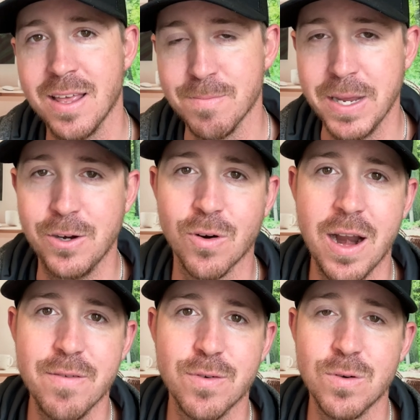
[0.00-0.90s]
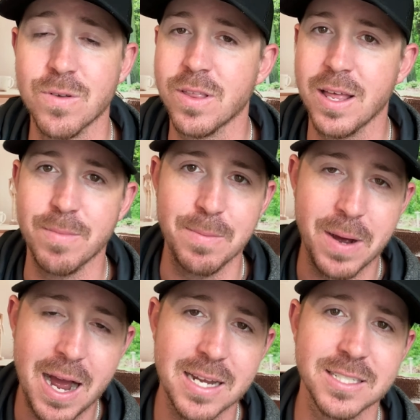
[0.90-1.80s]
be grateful, be
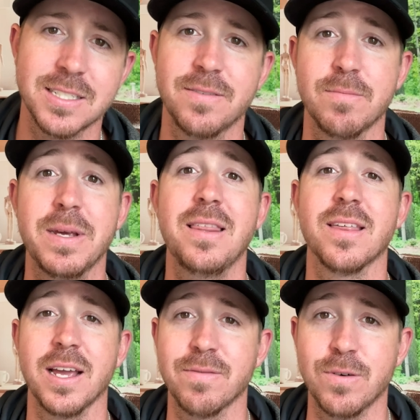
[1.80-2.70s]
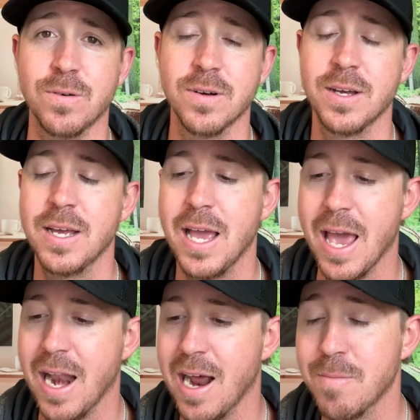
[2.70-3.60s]
positive, and be thankful.
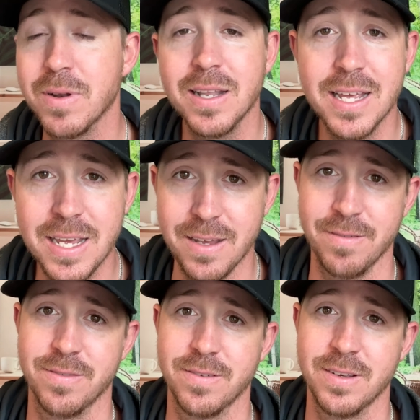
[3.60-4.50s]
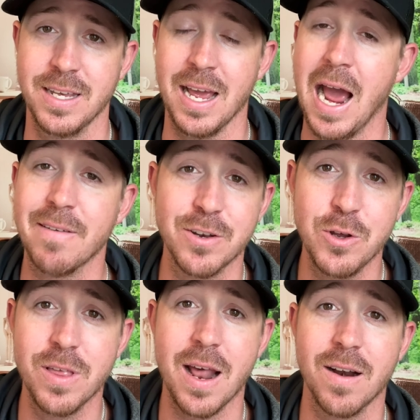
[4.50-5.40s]
And I believe I
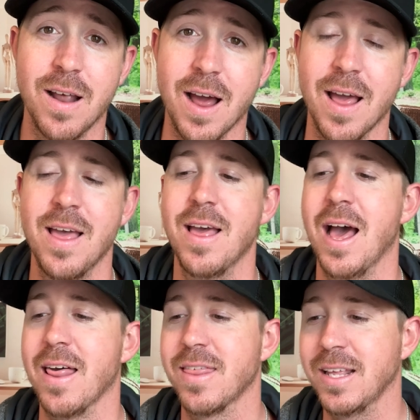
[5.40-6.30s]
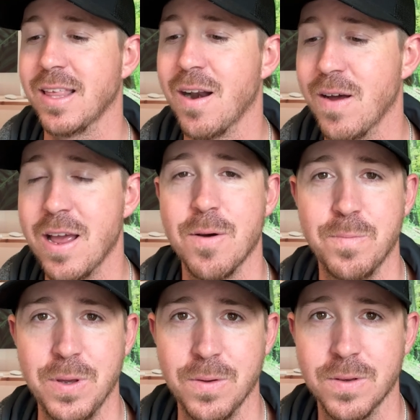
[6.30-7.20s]
do that a lot. I think that'll help you.